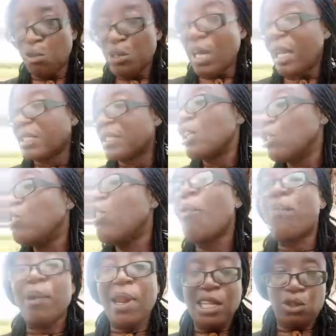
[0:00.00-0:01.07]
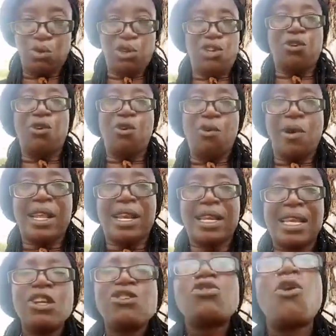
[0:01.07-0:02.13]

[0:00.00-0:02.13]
that your plant will grow well. So